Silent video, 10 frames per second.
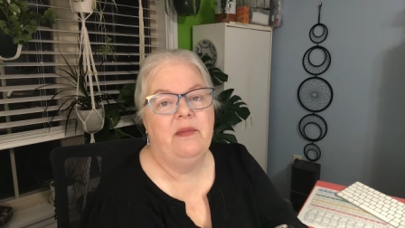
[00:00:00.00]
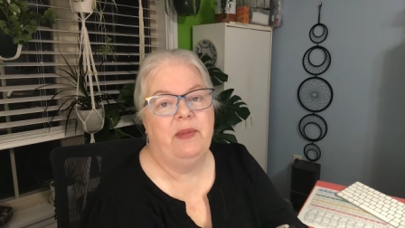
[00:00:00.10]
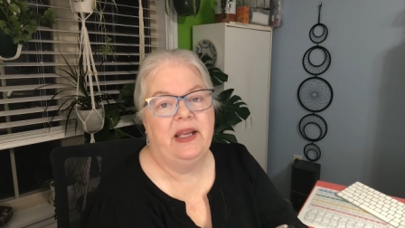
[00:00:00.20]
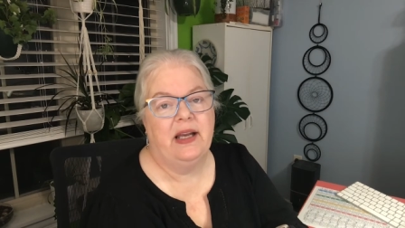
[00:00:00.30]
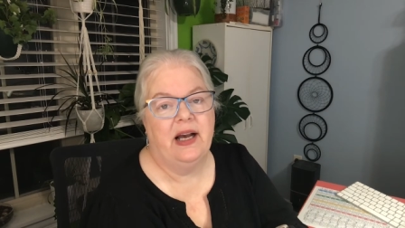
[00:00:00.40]

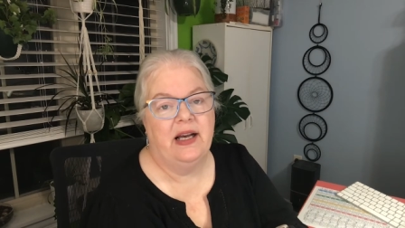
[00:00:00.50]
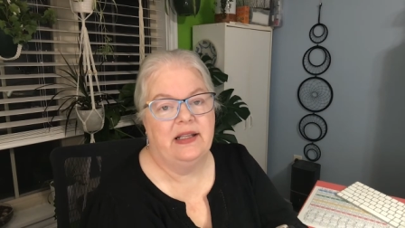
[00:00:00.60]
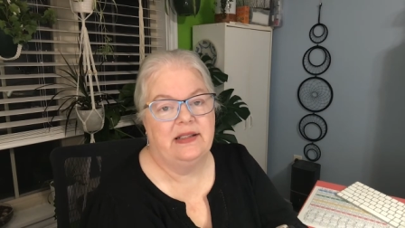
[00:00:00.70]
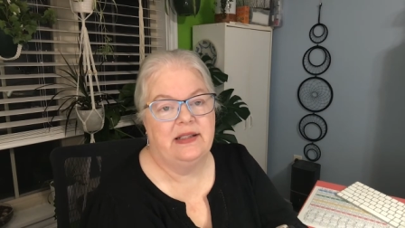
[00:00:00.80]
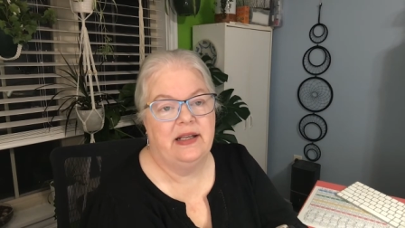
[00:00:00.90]

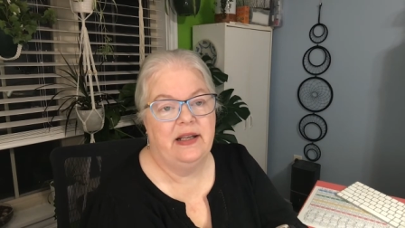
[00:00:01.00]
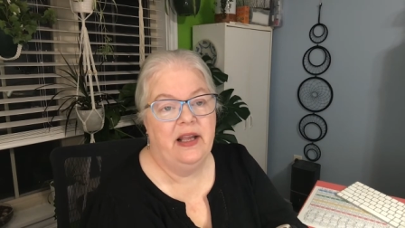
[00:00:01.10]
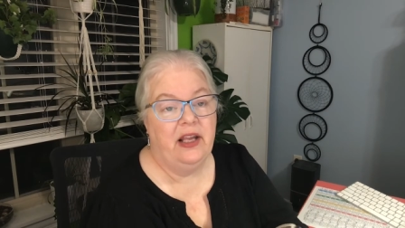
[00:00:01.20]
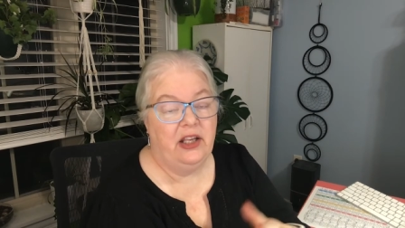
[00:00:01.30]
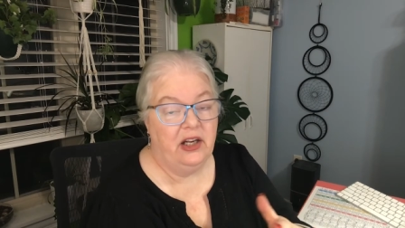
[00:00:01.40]
because
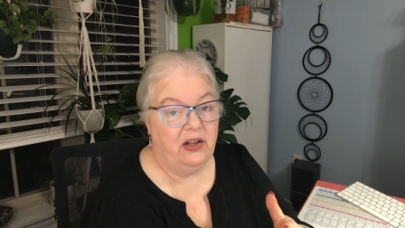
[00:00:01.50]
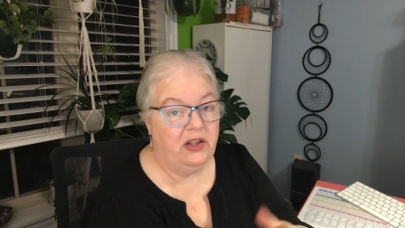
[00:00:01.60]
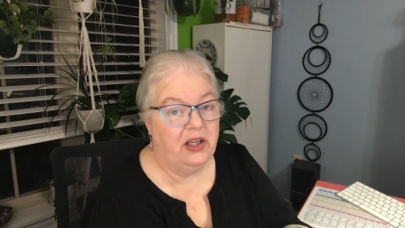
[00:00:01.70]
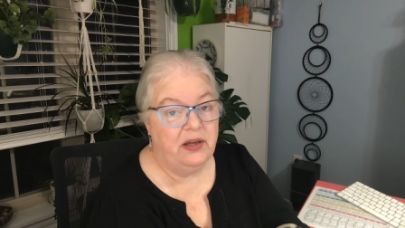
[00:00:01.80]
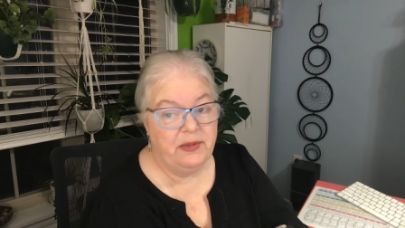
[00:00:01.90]
you know
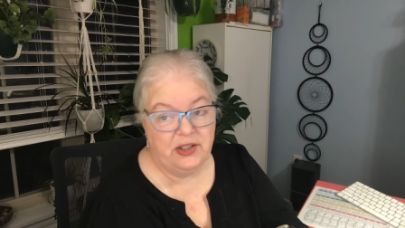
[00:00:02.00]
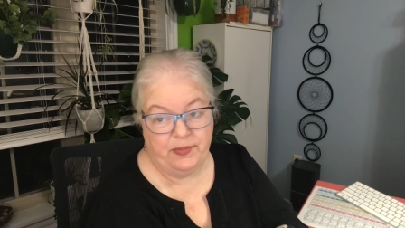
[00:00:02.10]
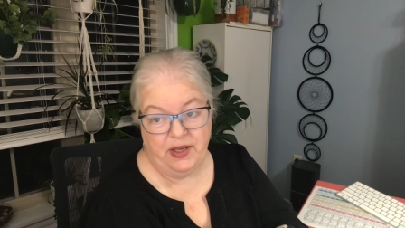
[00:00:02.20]
you get a bunch of